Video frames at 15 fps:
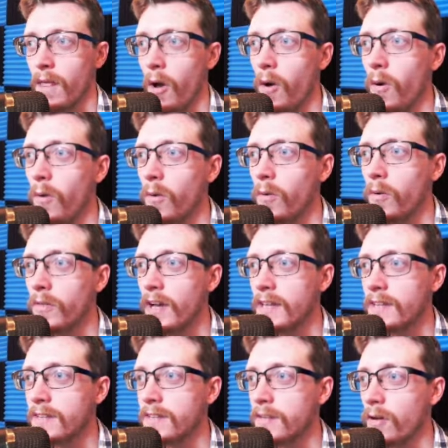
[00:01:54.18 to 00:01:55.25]
Oh, that
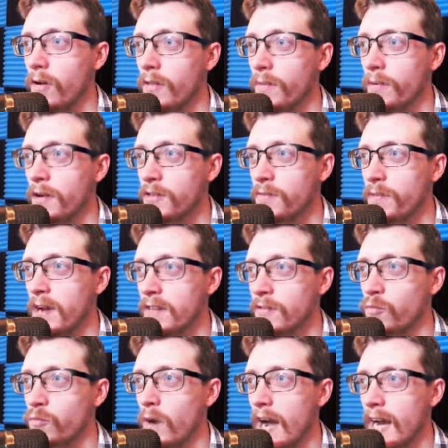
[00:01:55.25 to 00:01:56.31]
oh, the punching bag just
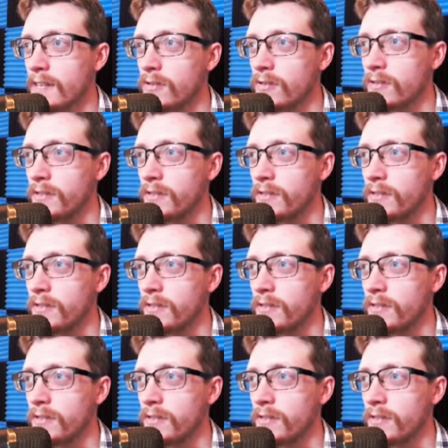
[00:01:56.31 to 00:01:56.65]
whacked her in the